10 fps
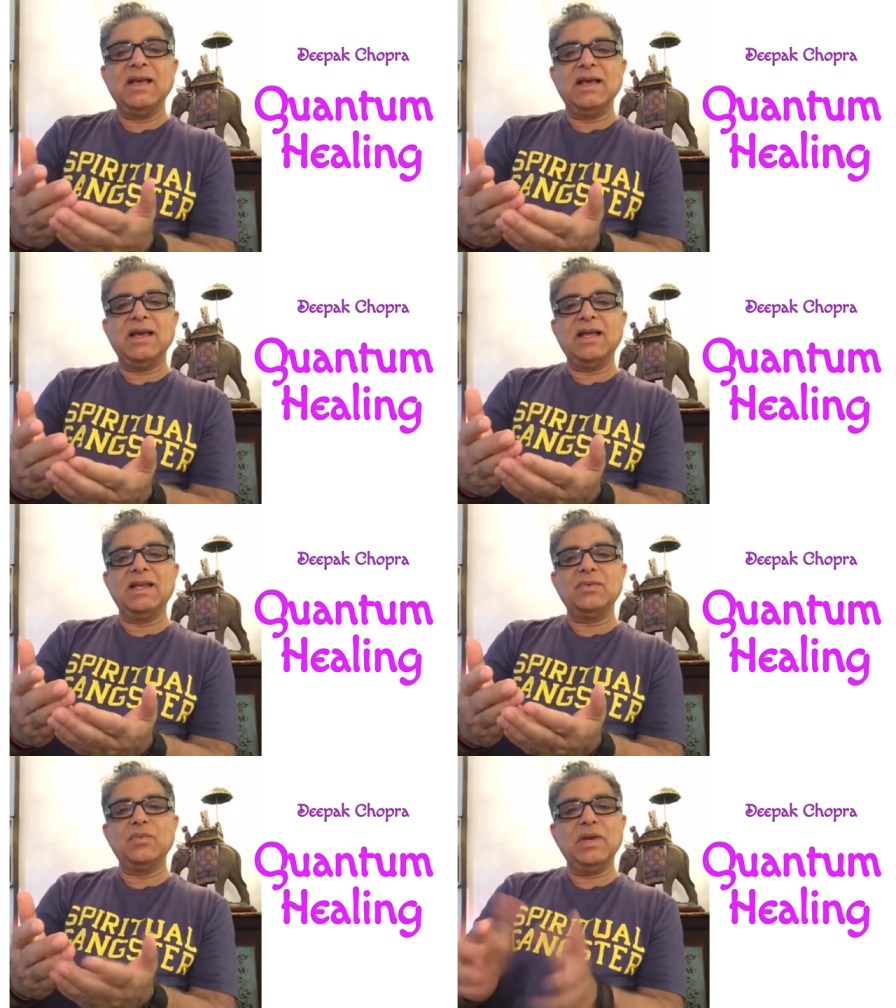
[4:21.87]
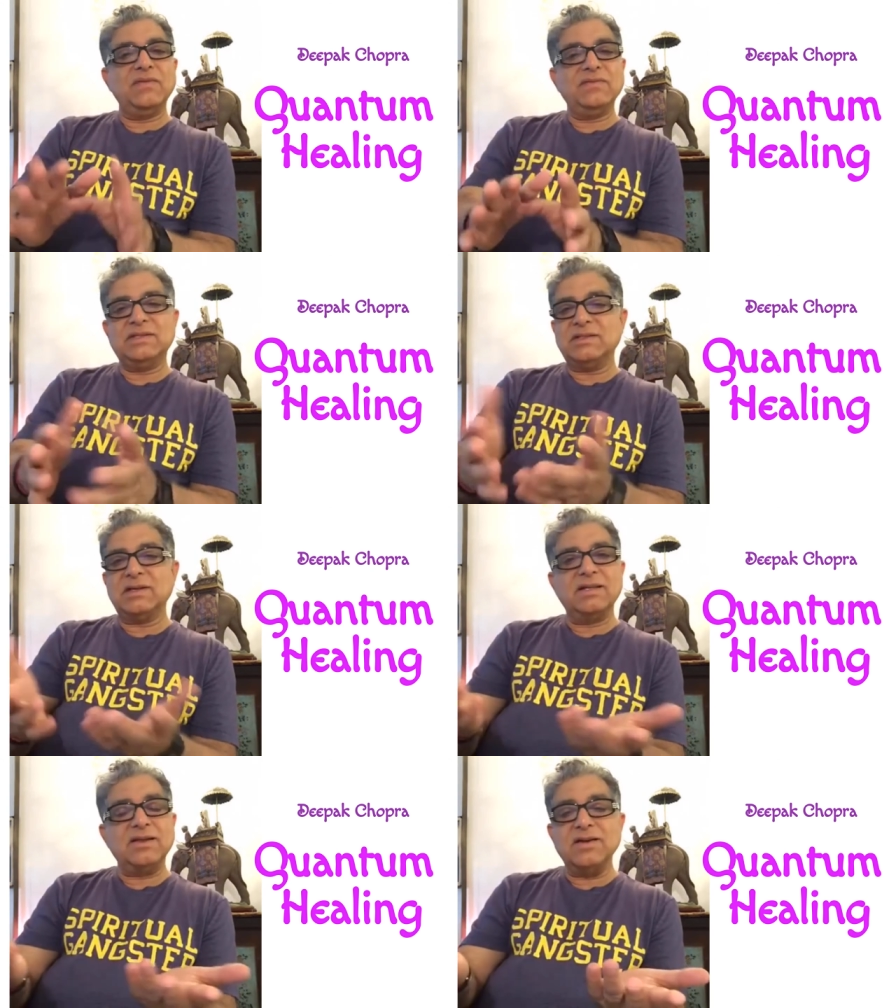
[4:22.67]
And waves
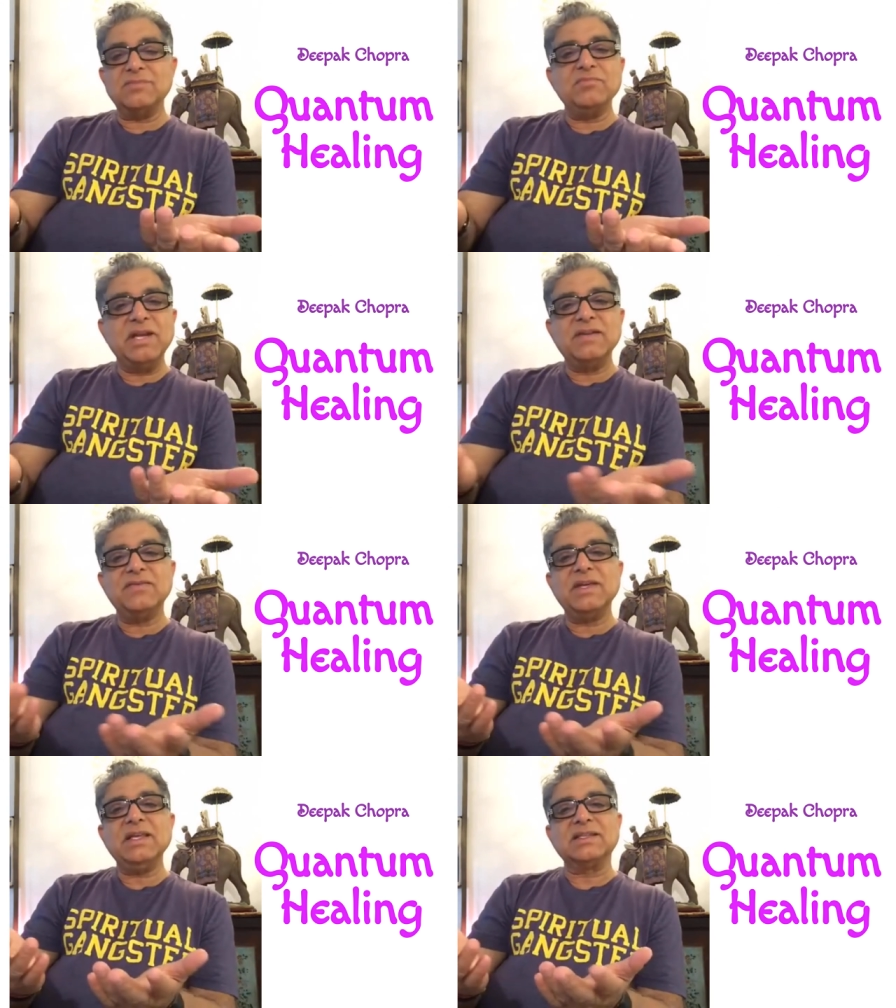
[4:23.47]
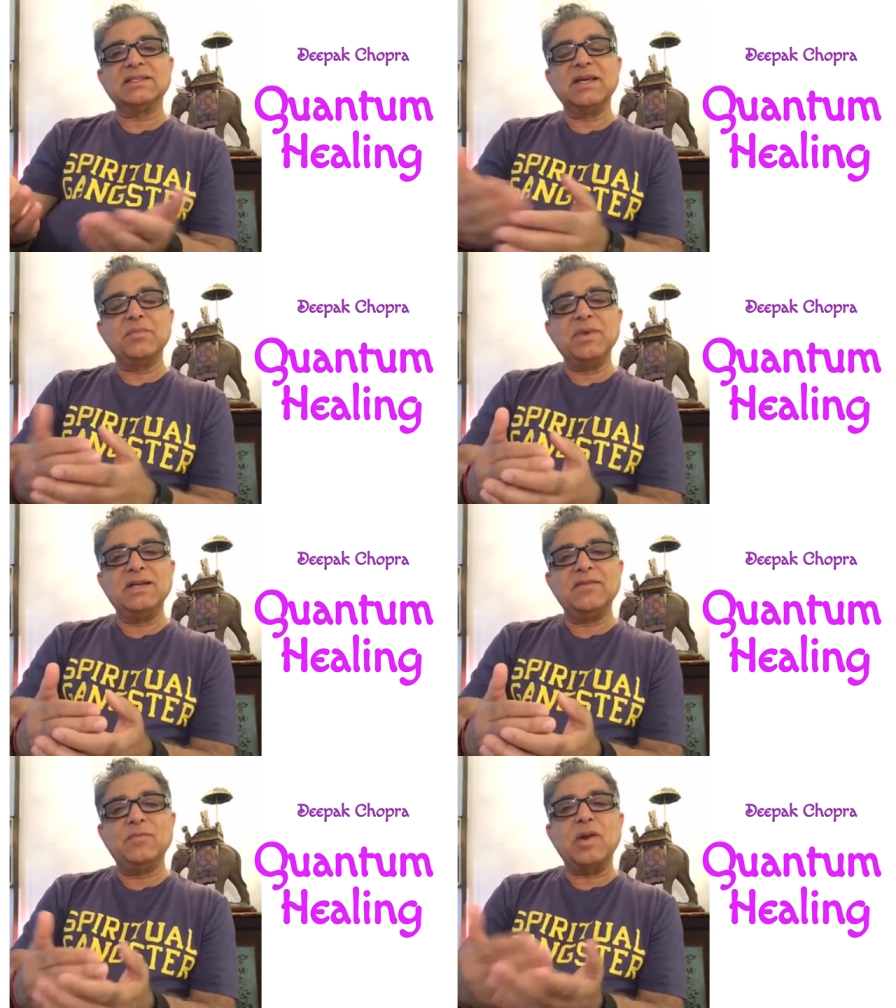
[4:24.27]
are not made of things, they are
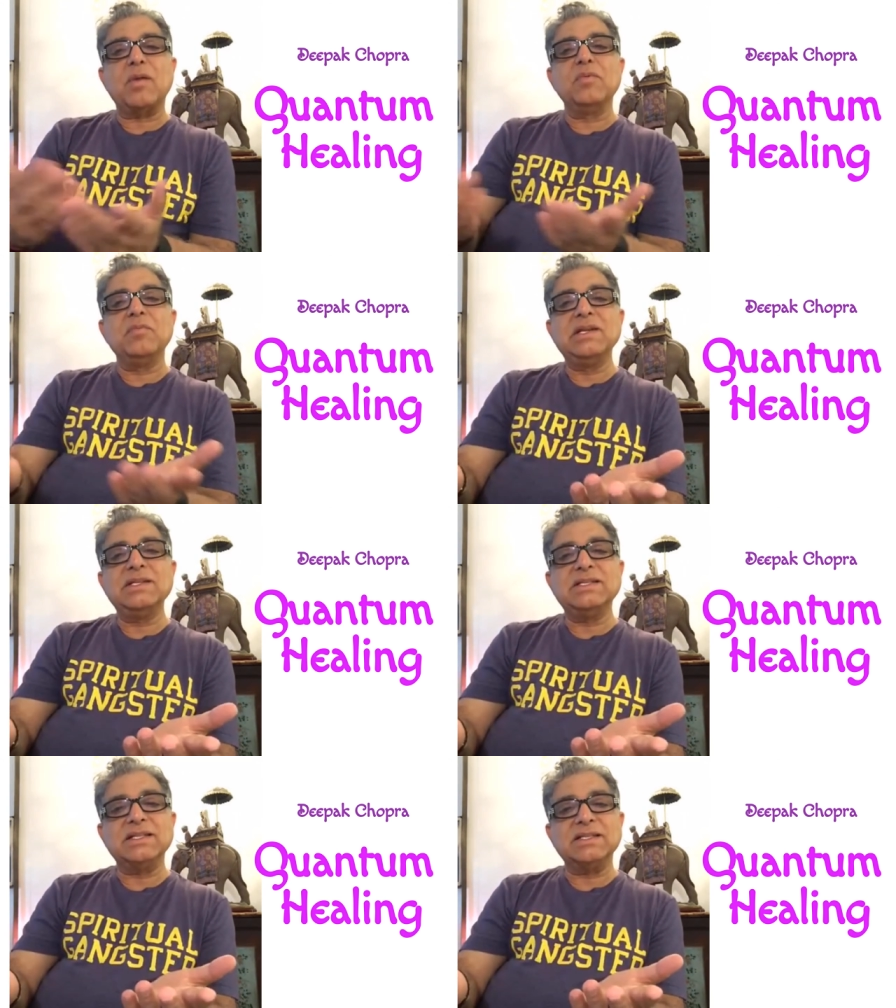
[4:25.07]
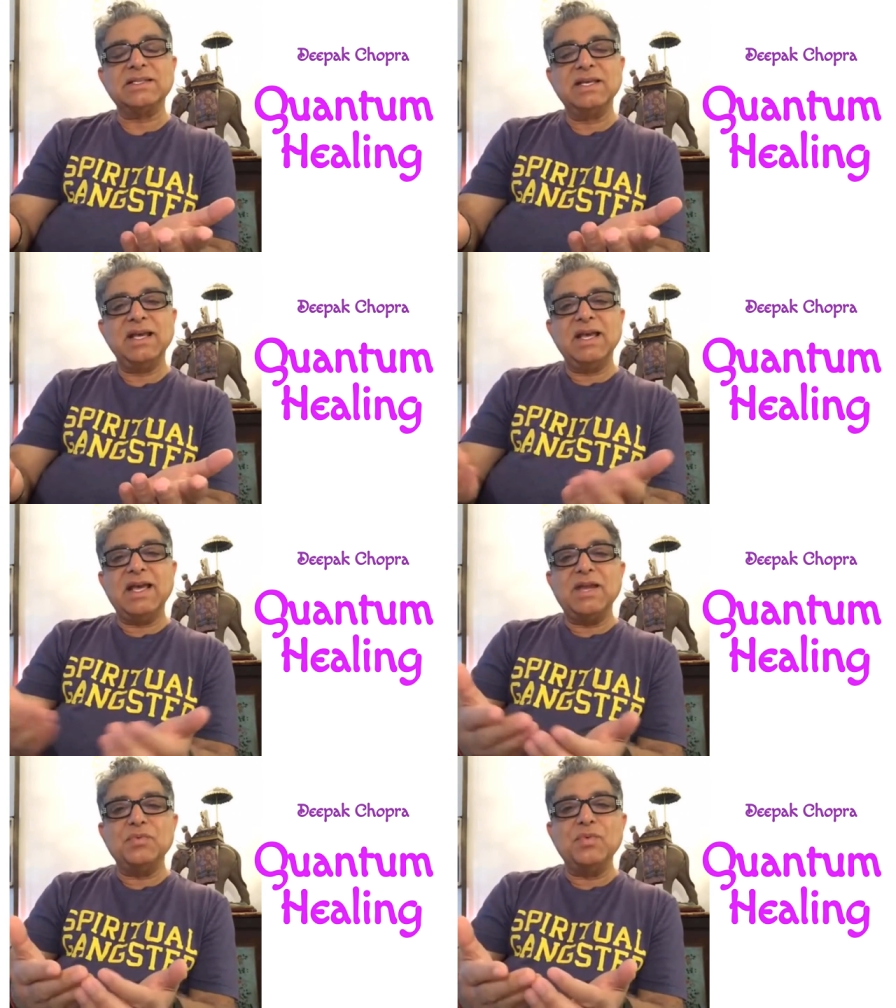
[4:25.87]
made of probabilities.
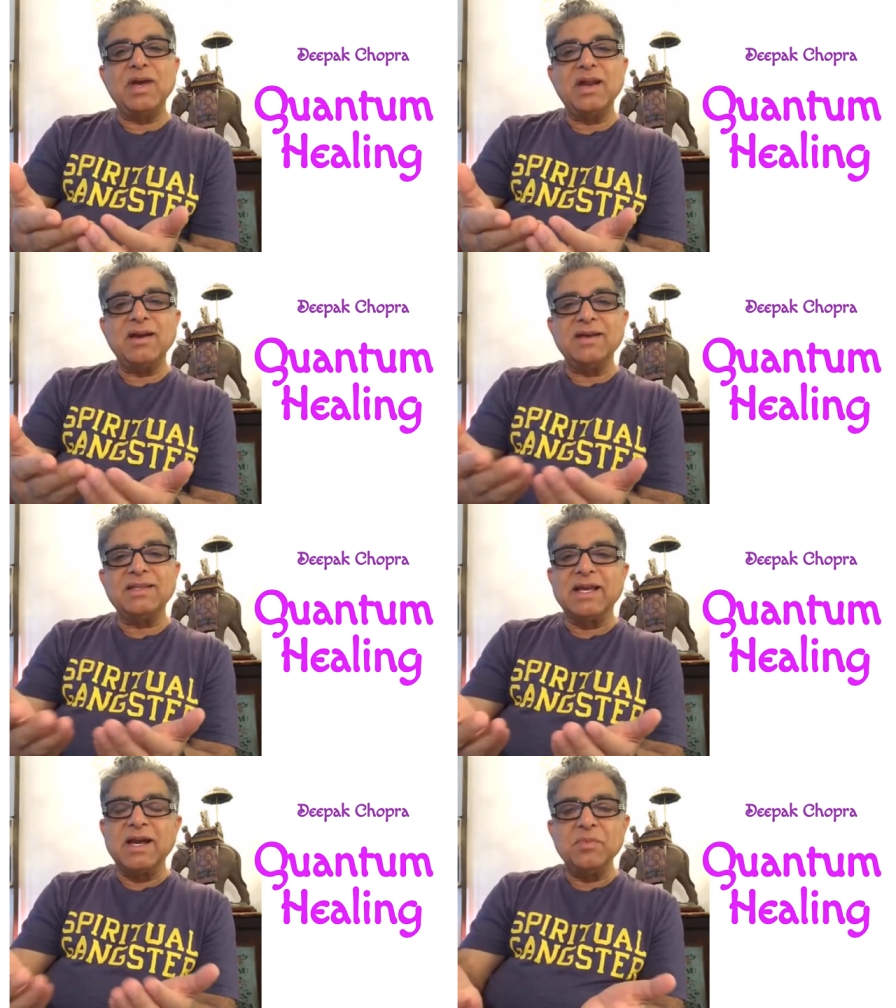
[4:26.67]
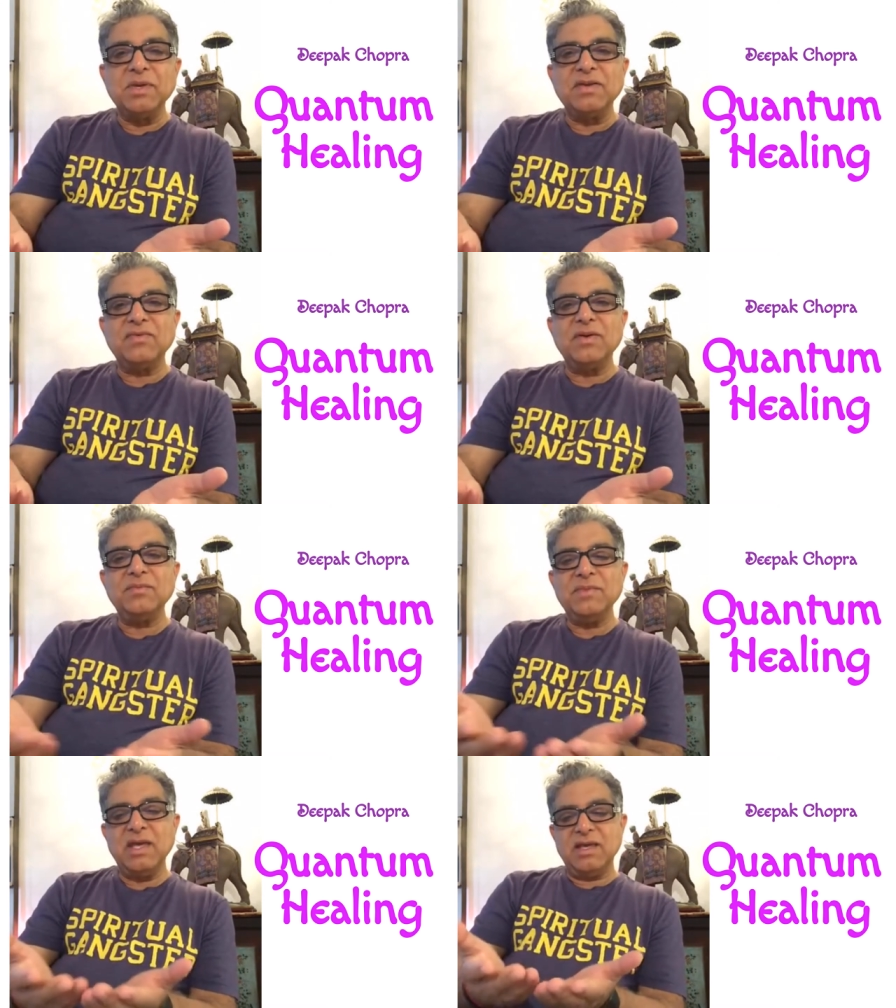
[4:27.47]
And where are they coming from?